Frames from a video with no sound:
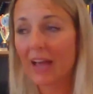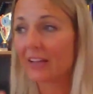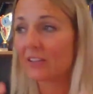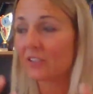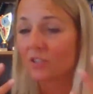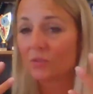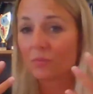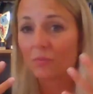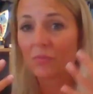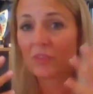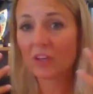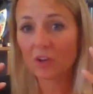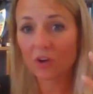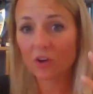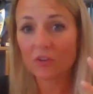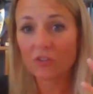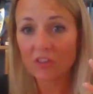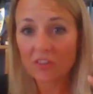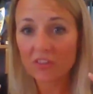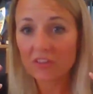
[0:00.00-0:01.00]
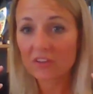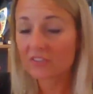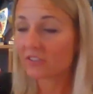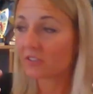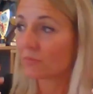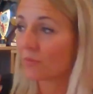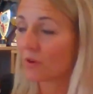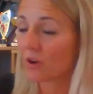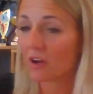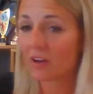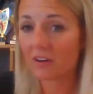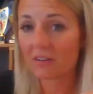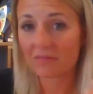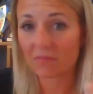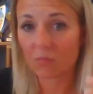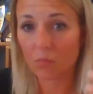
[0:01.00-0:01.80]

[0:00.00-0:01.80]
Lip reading: and something other than some kind of